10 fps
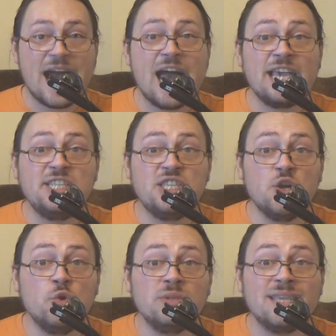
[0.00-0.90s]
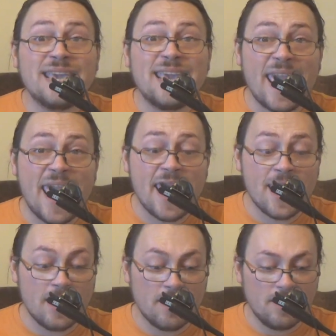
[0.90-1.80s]
I don't
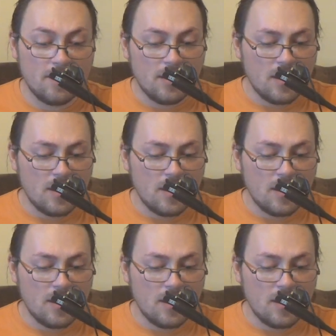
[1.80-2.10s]
care.